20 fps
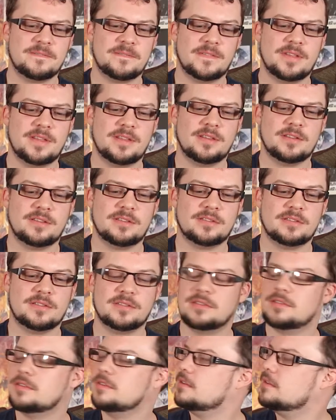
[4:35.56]

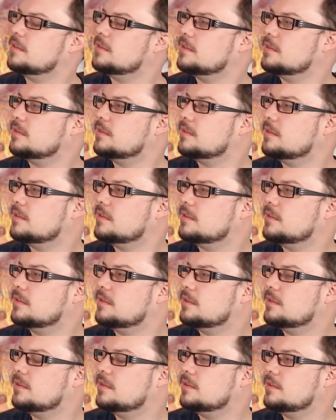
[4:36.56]

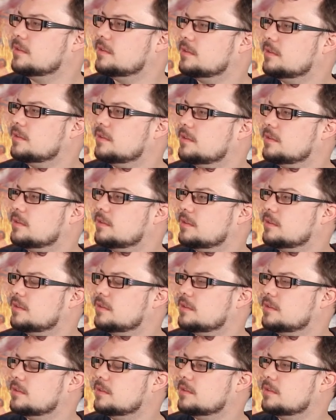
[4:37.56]

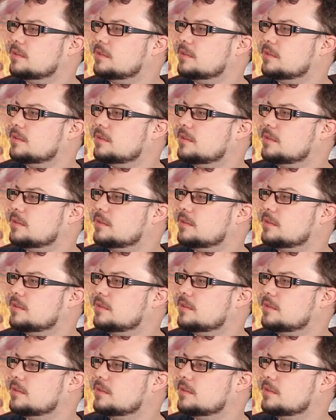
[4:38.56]
[no speech]